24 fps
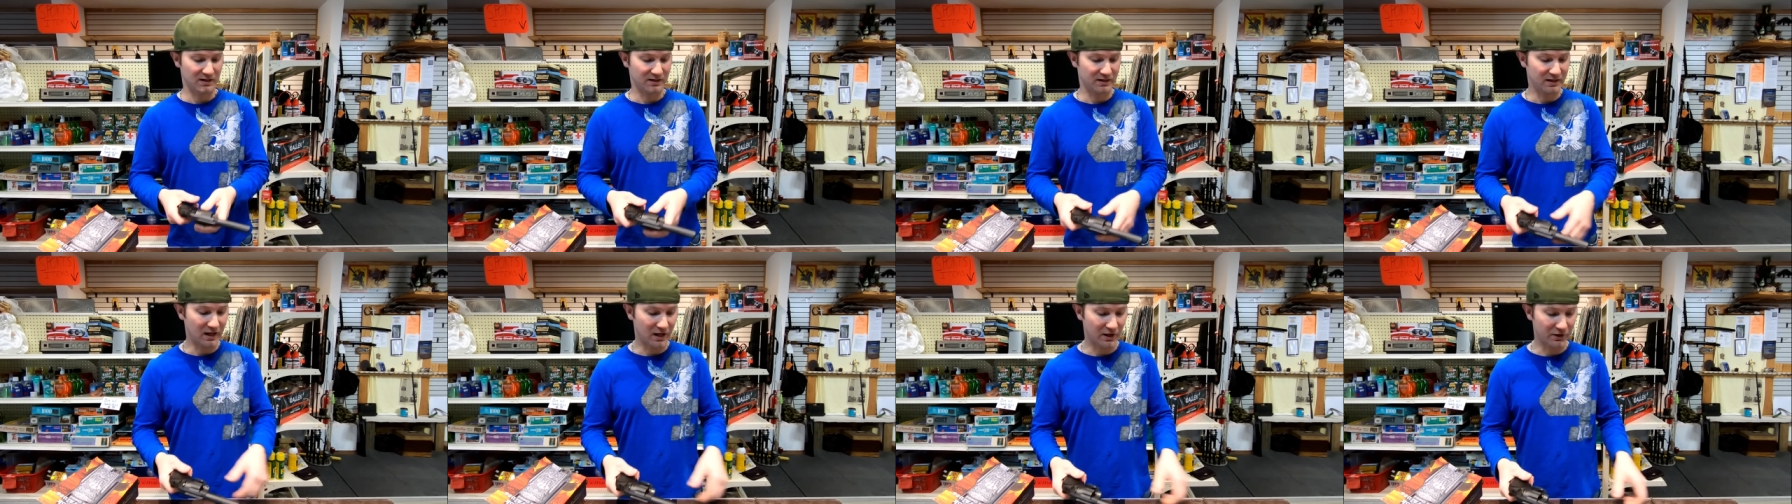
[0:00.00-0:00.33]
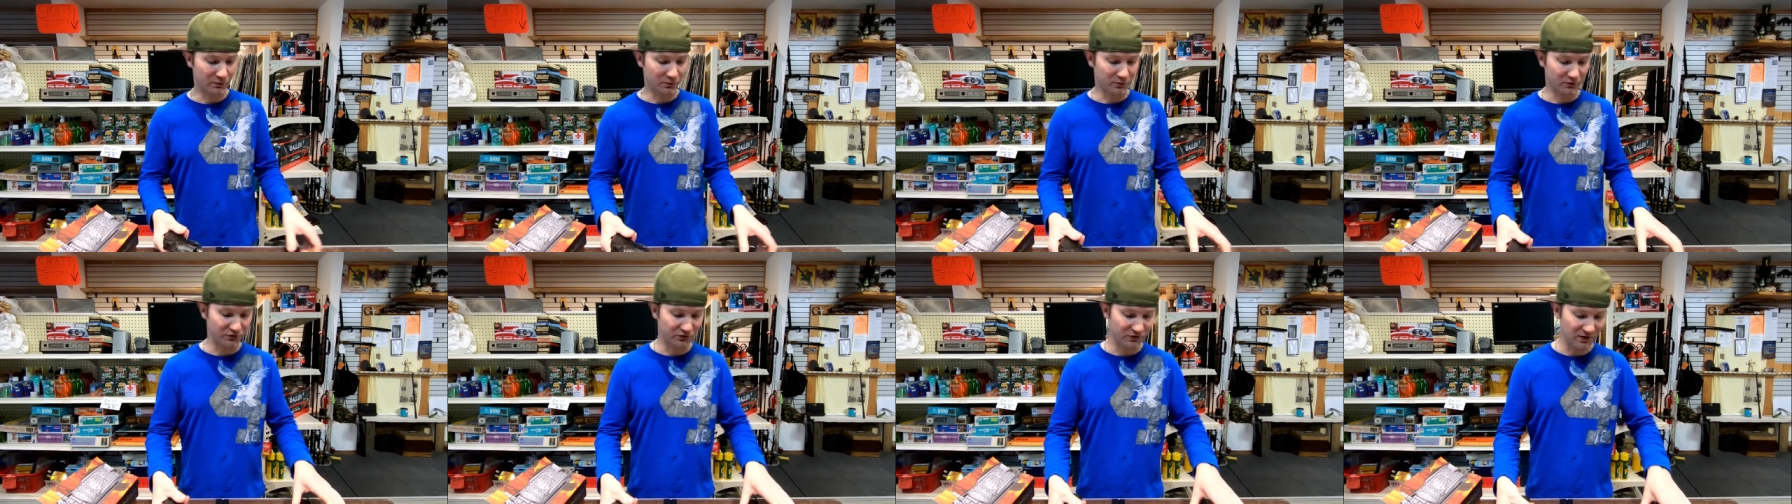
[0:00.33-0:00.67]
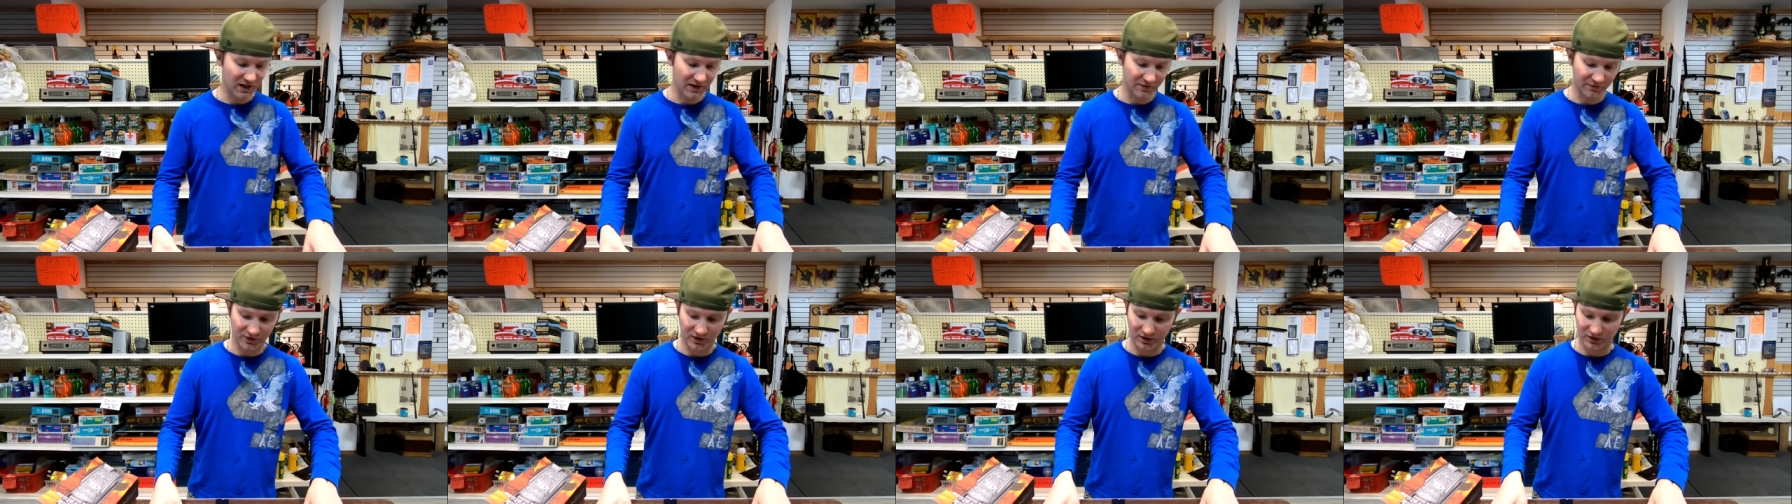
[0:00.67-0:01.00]
Now the
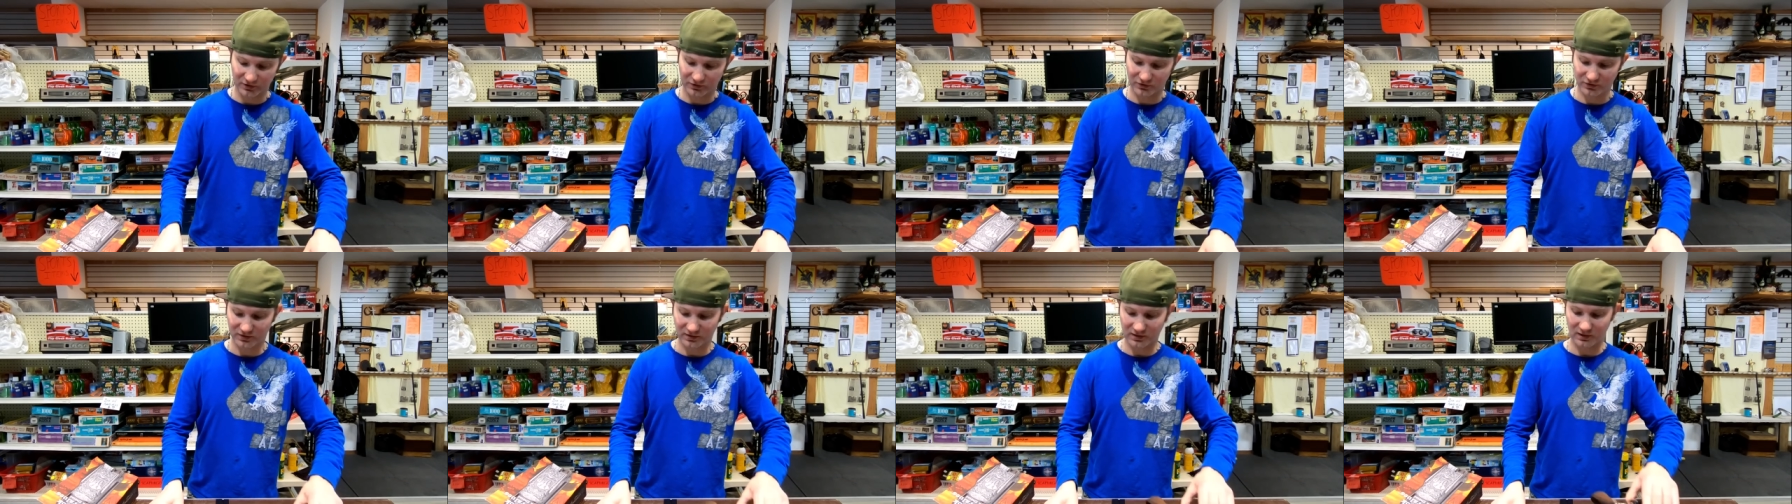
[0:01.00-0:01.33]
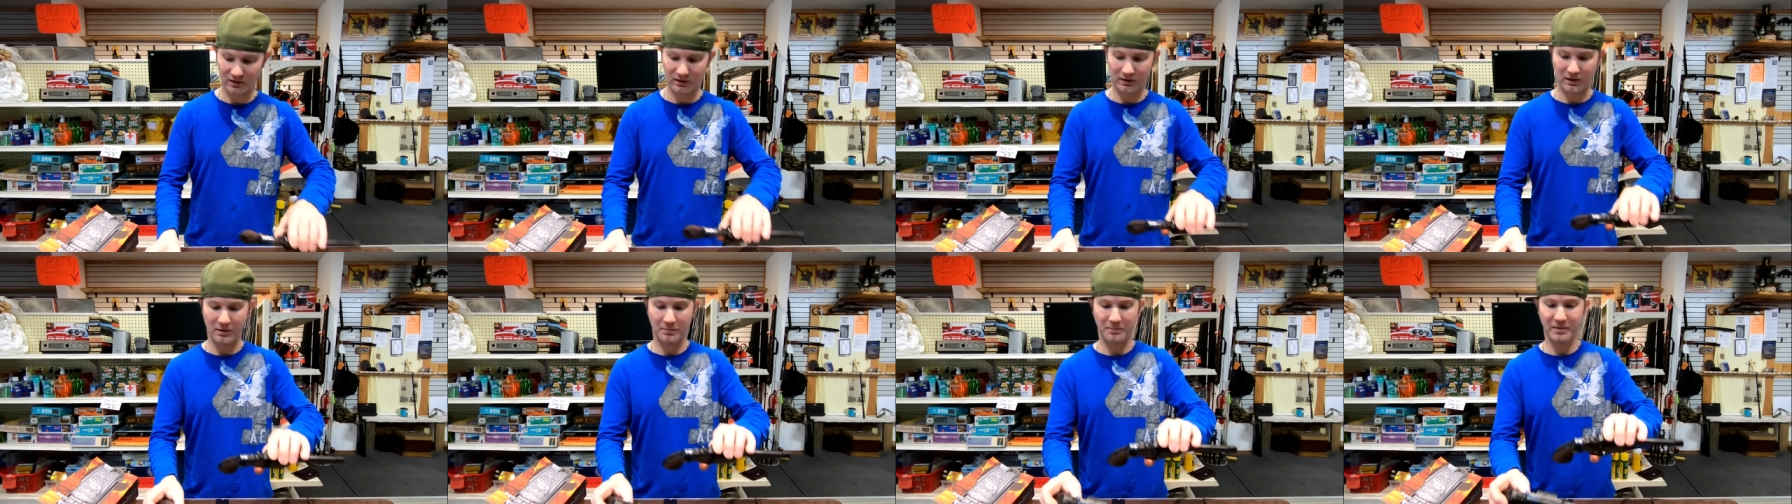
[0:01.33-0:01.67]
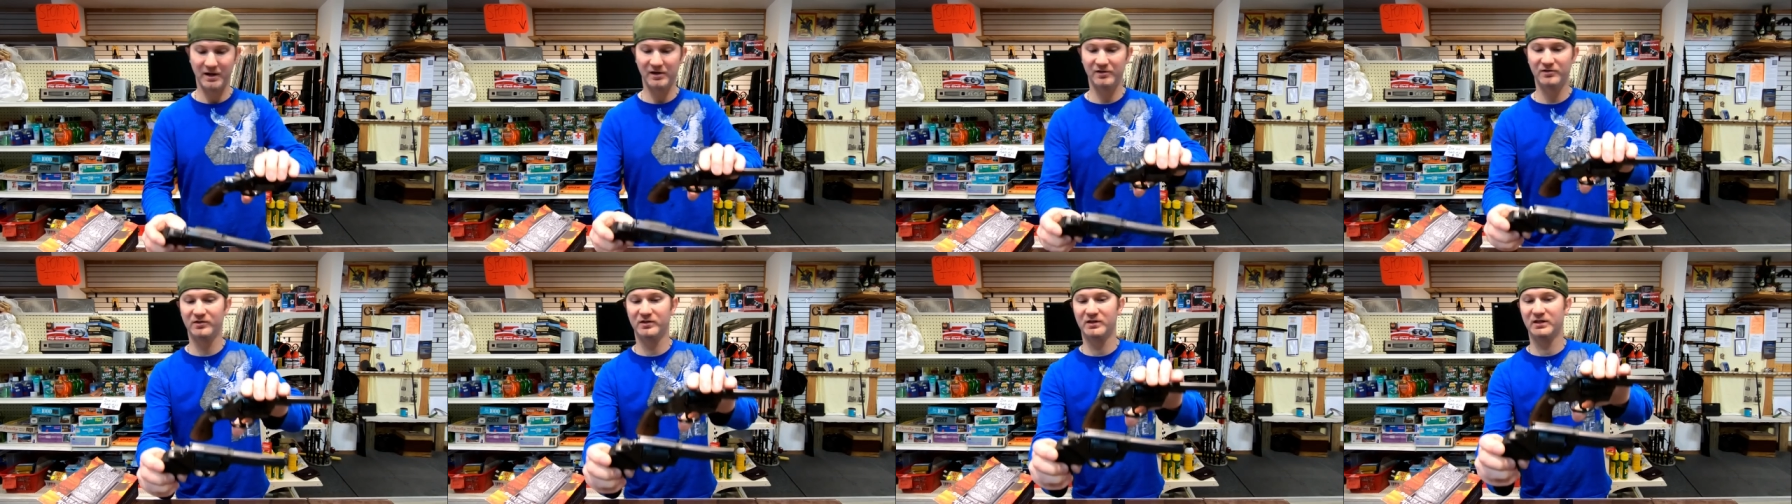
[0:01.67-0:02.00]
receivers are
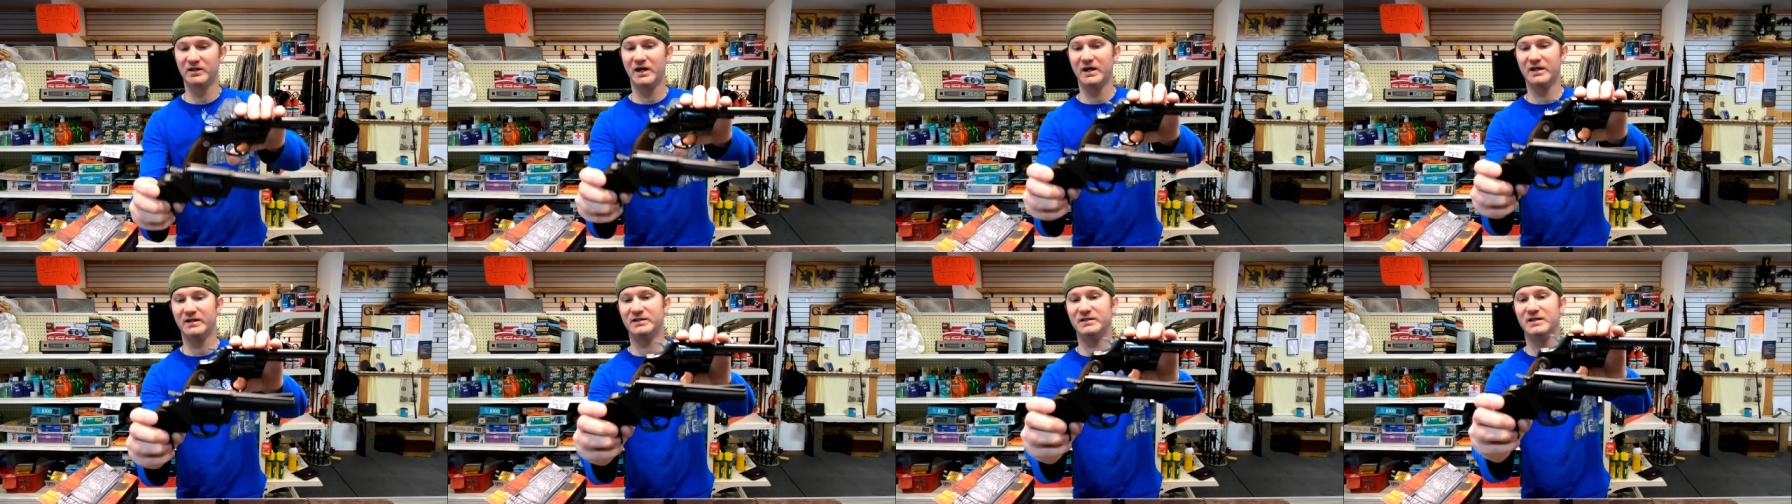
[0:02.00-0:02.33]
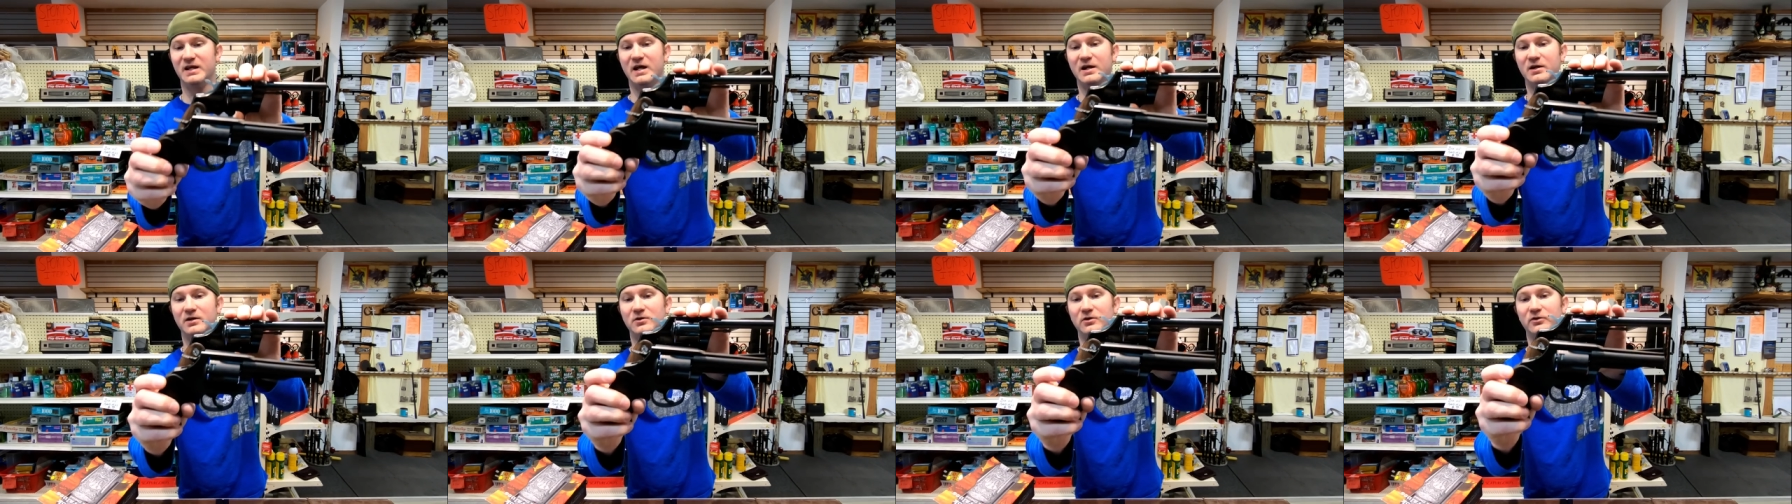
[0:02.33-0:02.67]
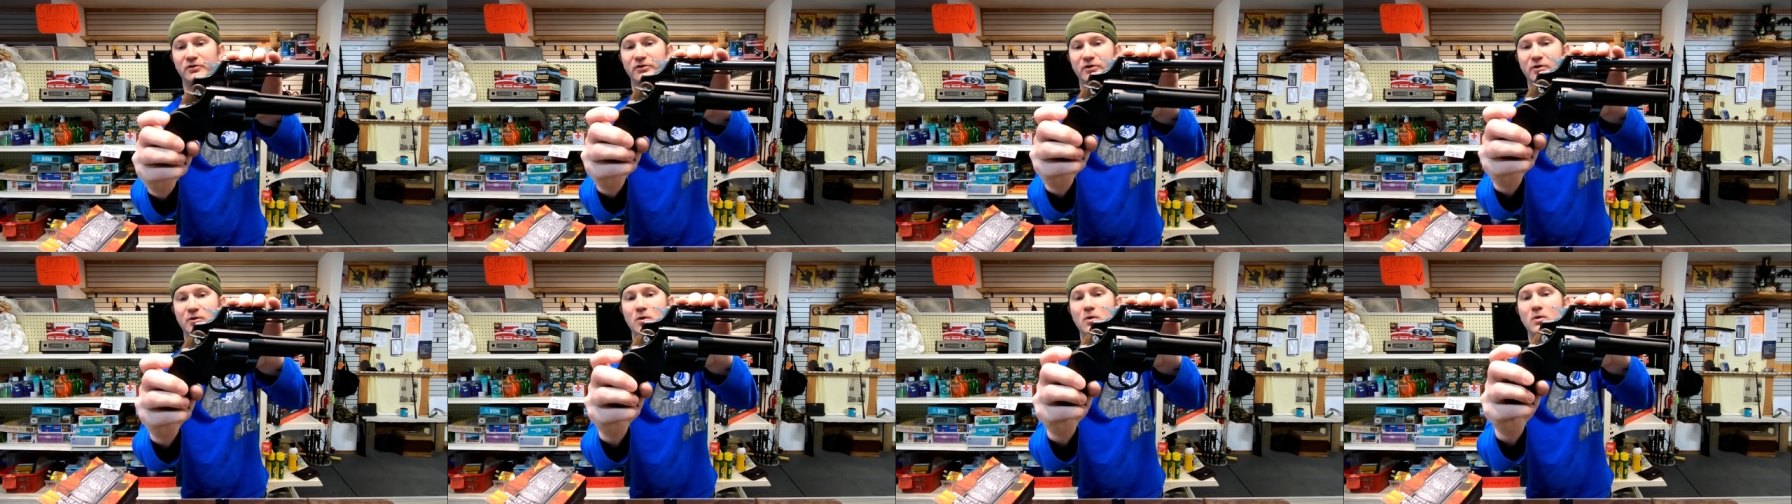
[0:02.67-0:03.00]
basically identical
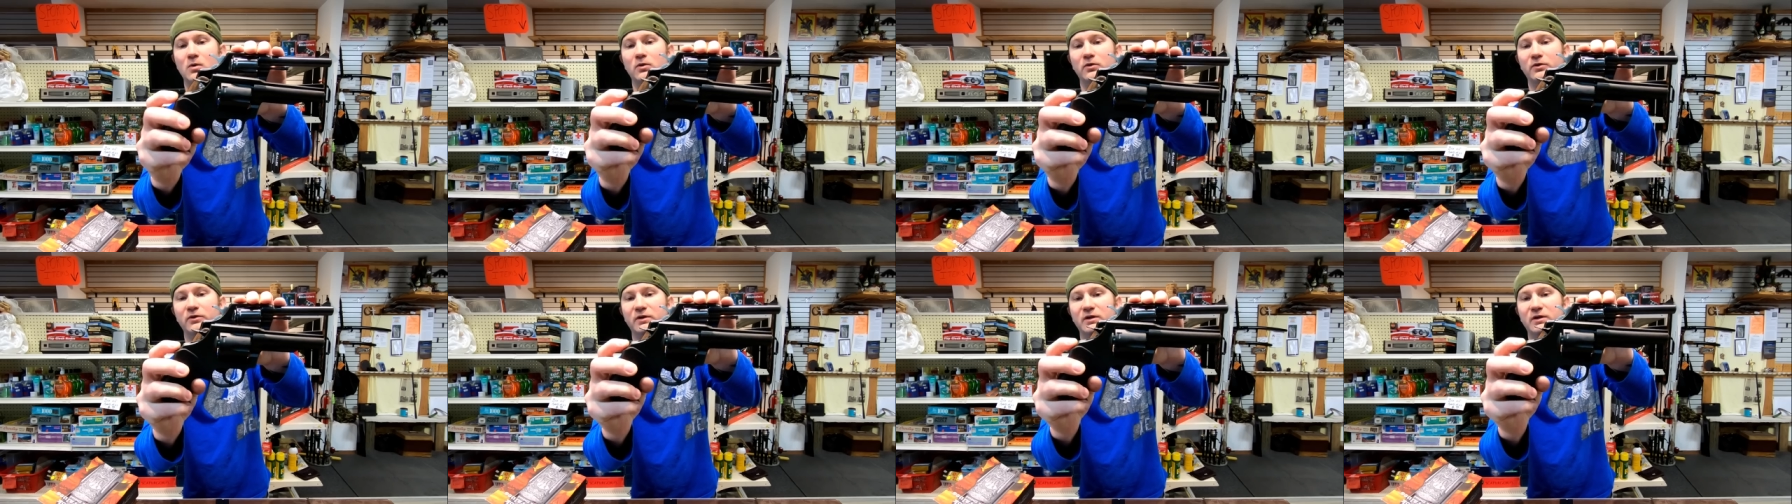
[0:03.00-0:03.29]
to Colt.